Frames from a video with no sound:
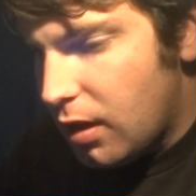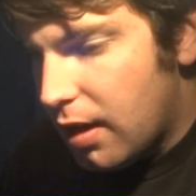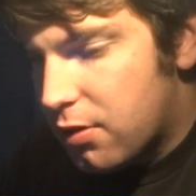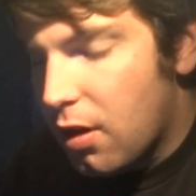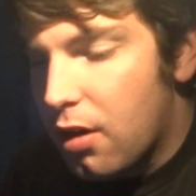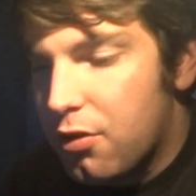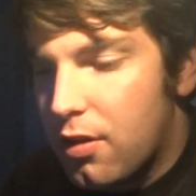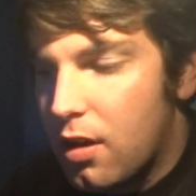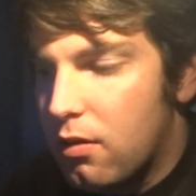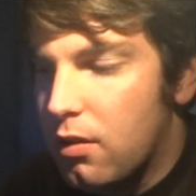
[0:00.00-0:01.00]
it's
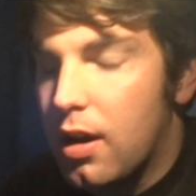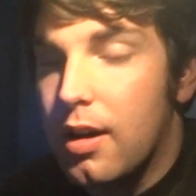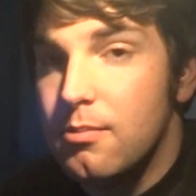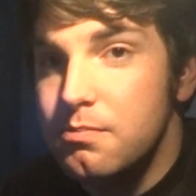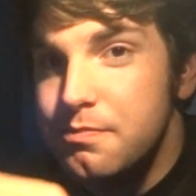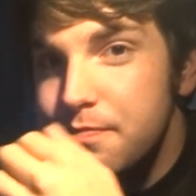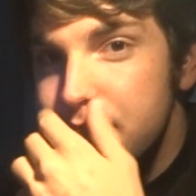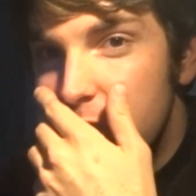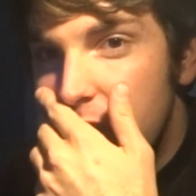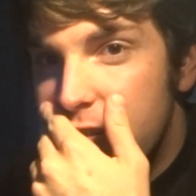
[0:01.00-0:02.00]
also
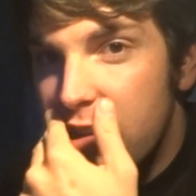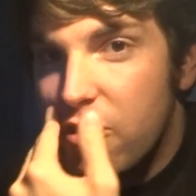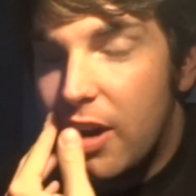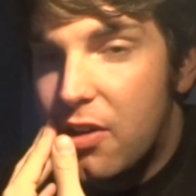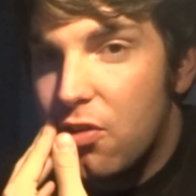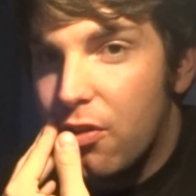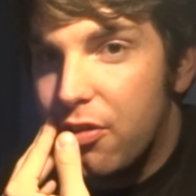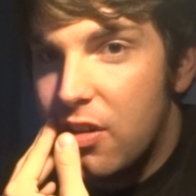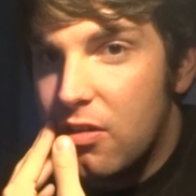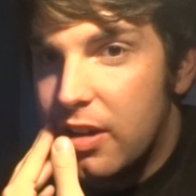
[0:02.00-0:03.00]
unidirectional
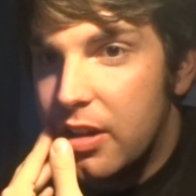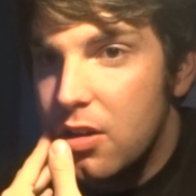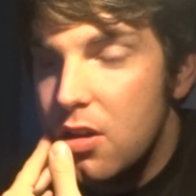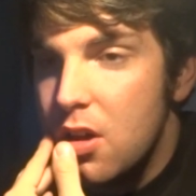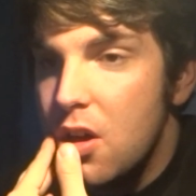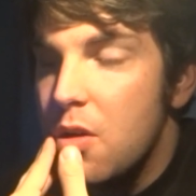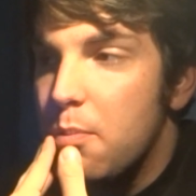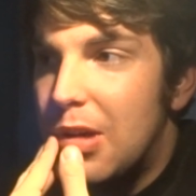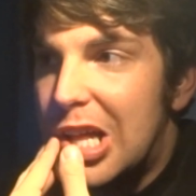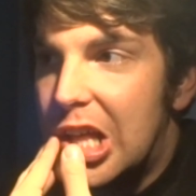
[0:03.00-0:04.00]
signaling,
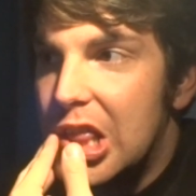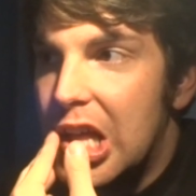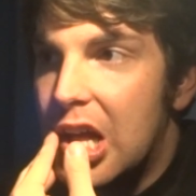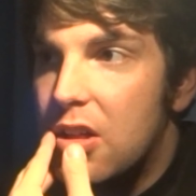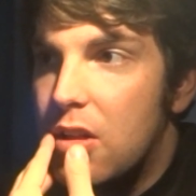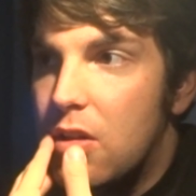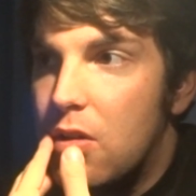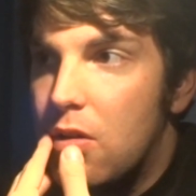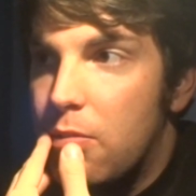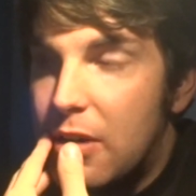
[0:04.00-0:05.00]
meaning that
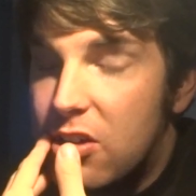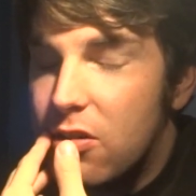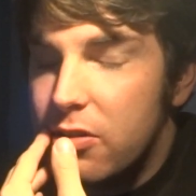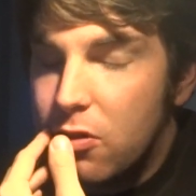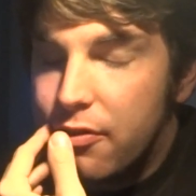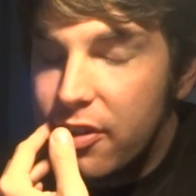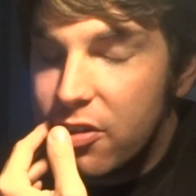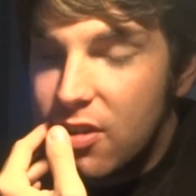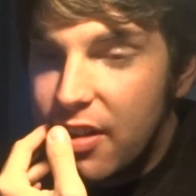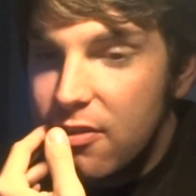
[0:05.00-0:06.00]
basically Norfolk
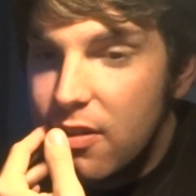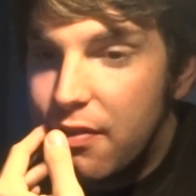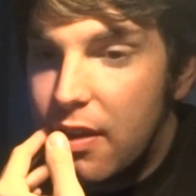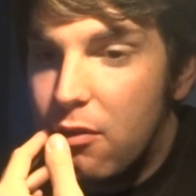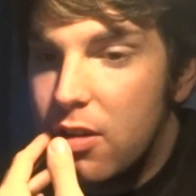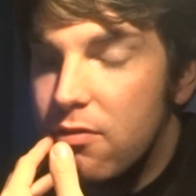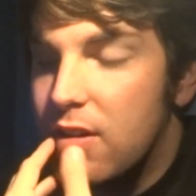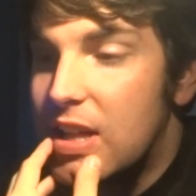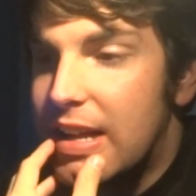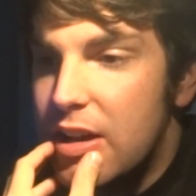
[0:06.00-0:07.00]
Southern, if they want to
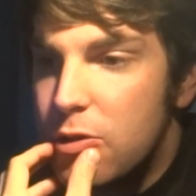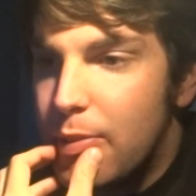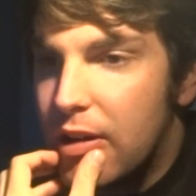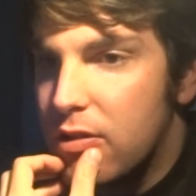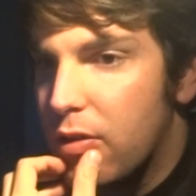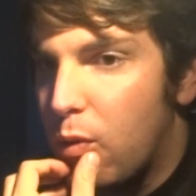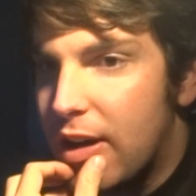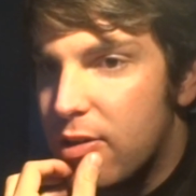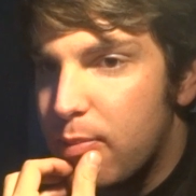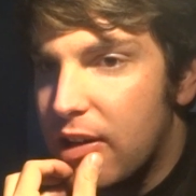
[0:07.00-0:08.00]
run an eastbound on the
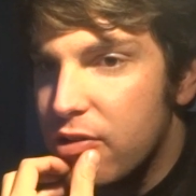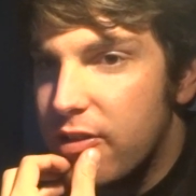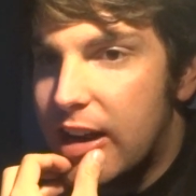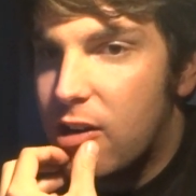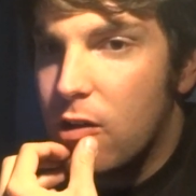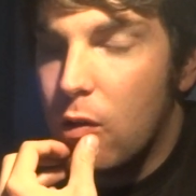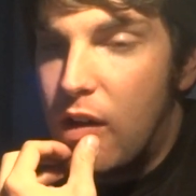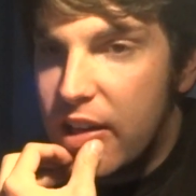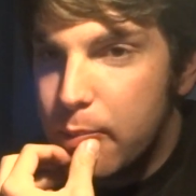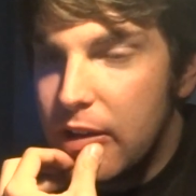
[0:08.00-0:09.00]
westbound track or a
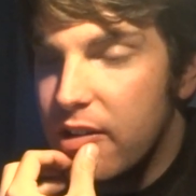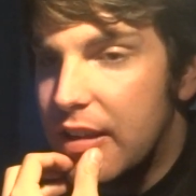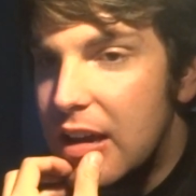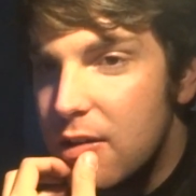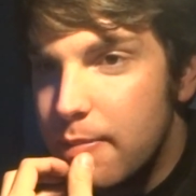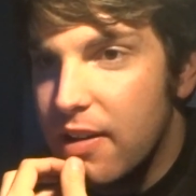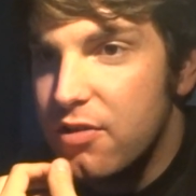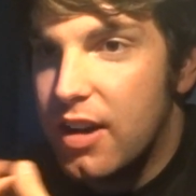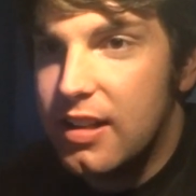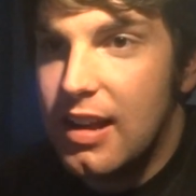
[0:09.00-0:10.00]
westbound on the eastbound
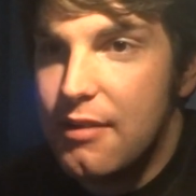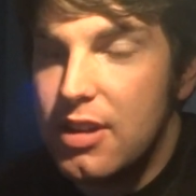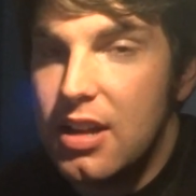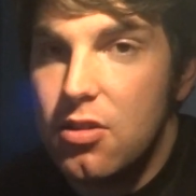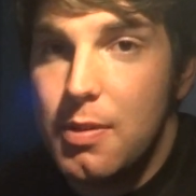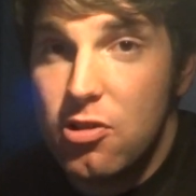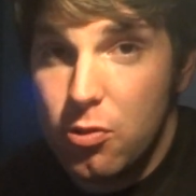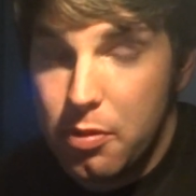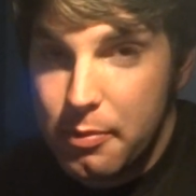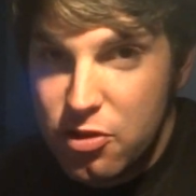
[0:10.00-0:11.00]
track, they have to get special
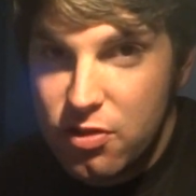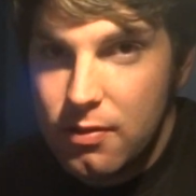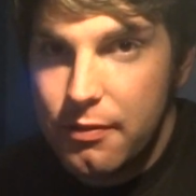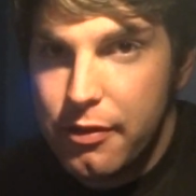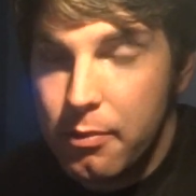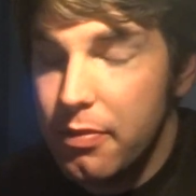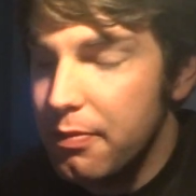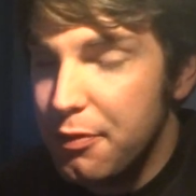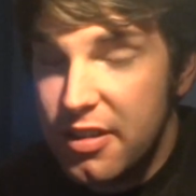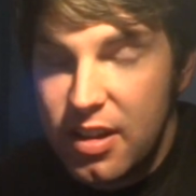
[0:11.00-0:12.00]
permission from
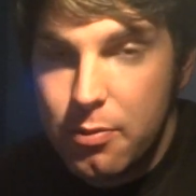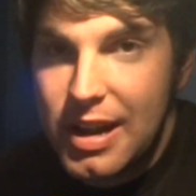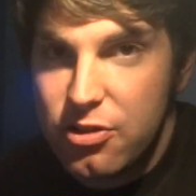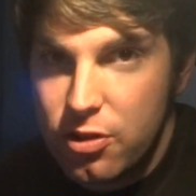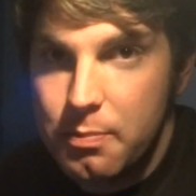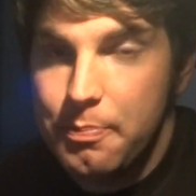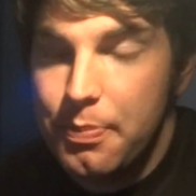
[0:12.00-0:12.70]
the dispatcher.